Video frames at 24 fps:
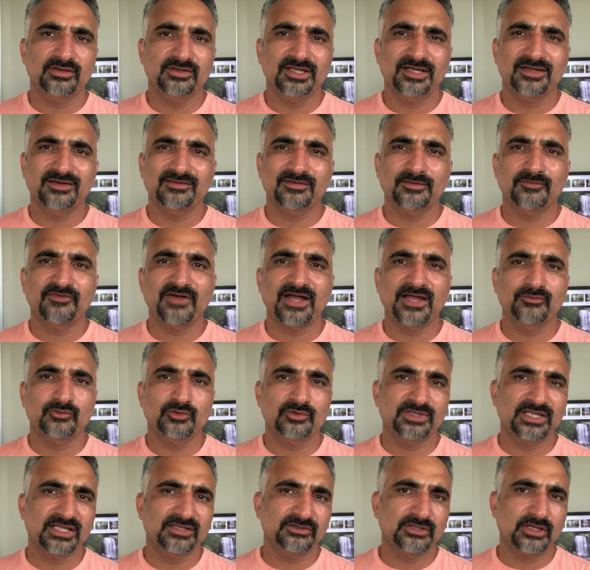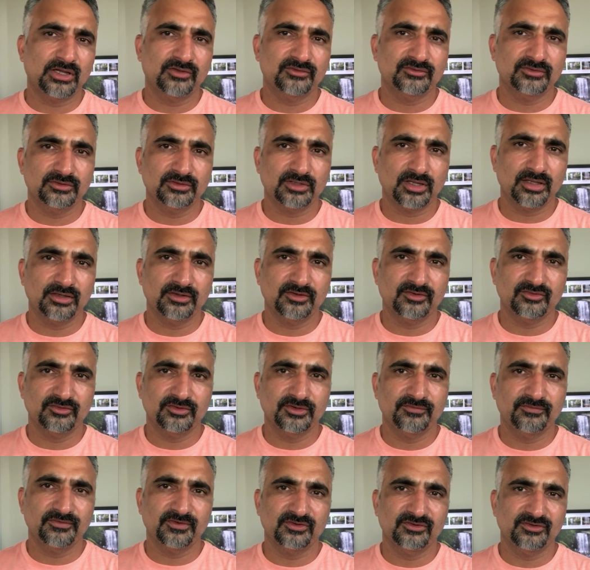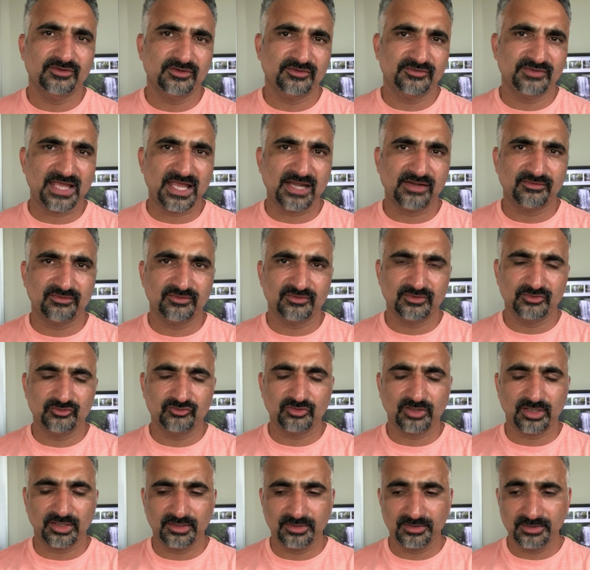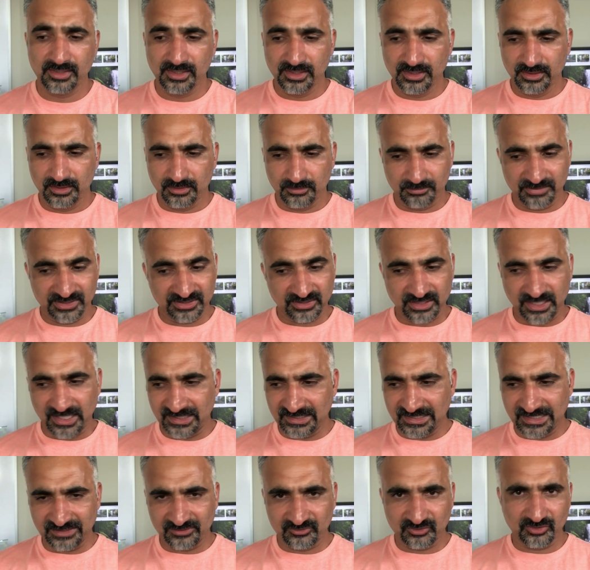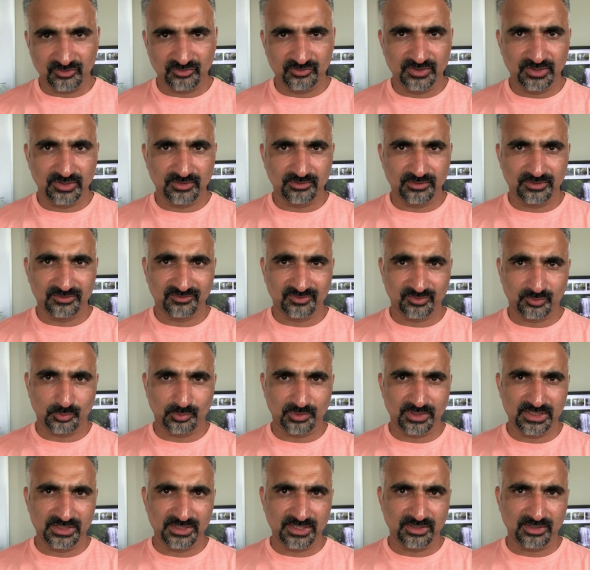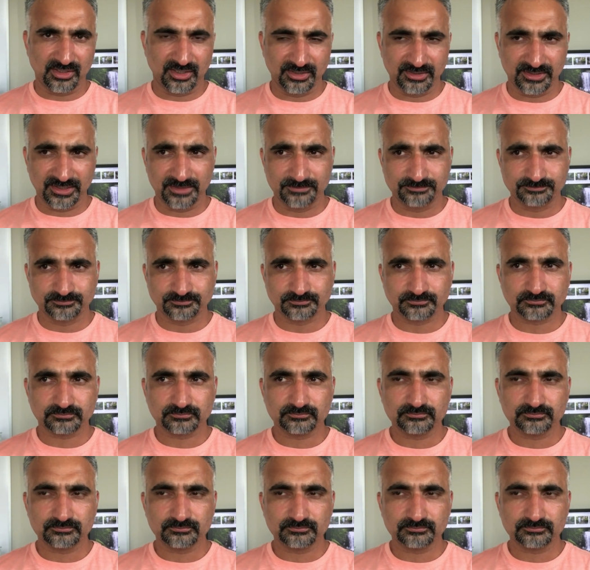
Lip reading: There is a $5,000 to $10,000 difference in the salaries in Charlotte, but I liked it here. It's green and all that.